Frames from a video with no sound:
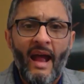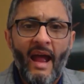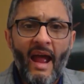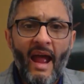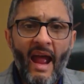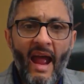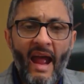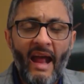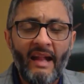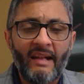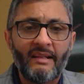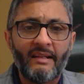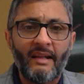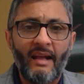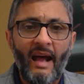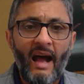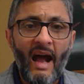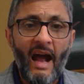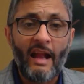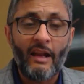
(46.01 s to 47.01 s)
And
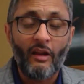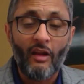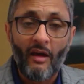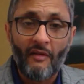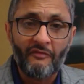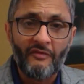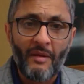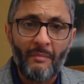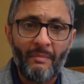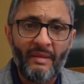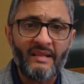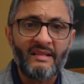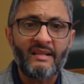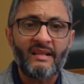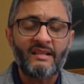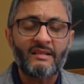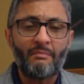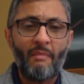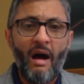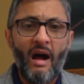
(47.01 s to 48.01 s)
I love the
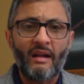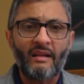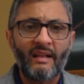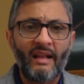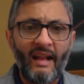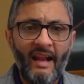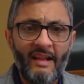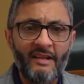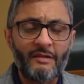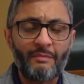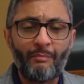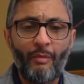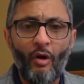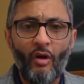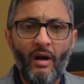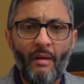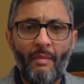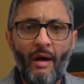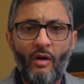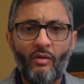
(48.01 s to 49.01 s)
business model, and I spoke
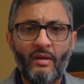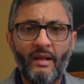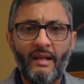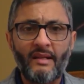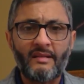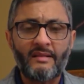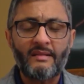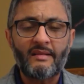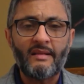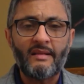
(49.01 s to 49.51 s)
about this.